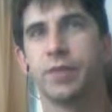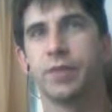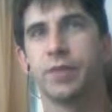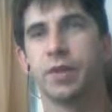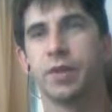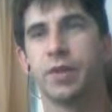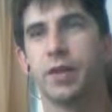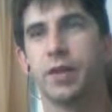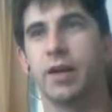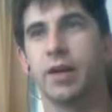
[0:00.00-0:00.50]

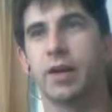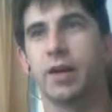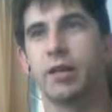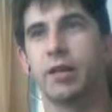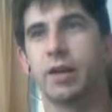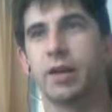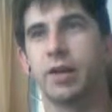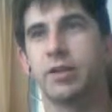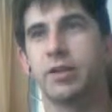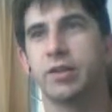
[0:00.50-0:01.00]
Yeah,
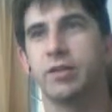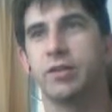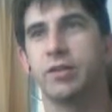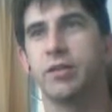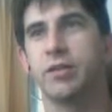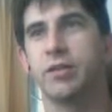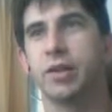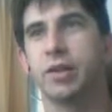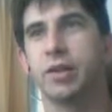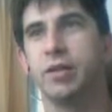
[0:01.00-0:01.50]
okay, so
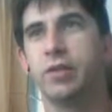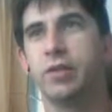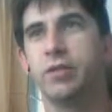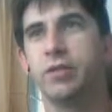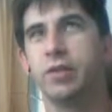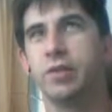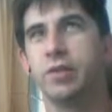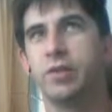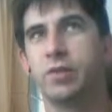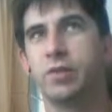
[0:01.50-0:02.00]

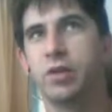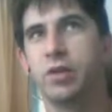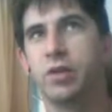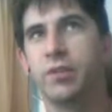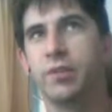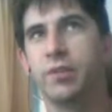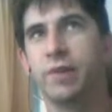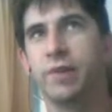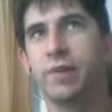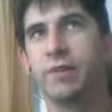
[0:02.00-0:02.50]
here's
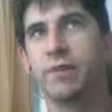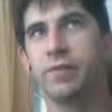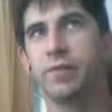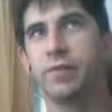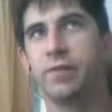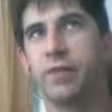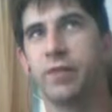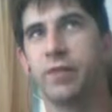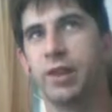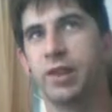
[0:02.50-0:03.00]
my view
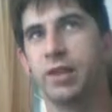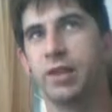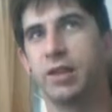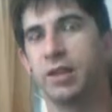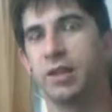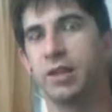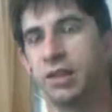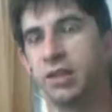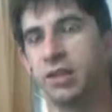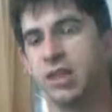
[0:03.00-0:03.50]
with the
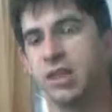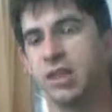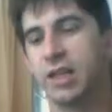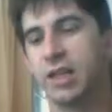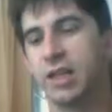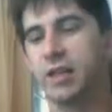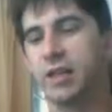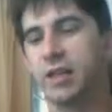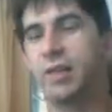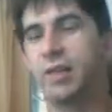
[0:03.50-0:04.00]
slight
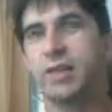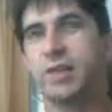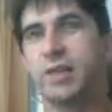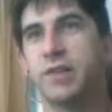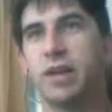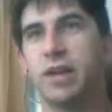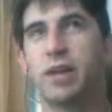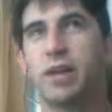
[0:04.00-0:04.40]
offset.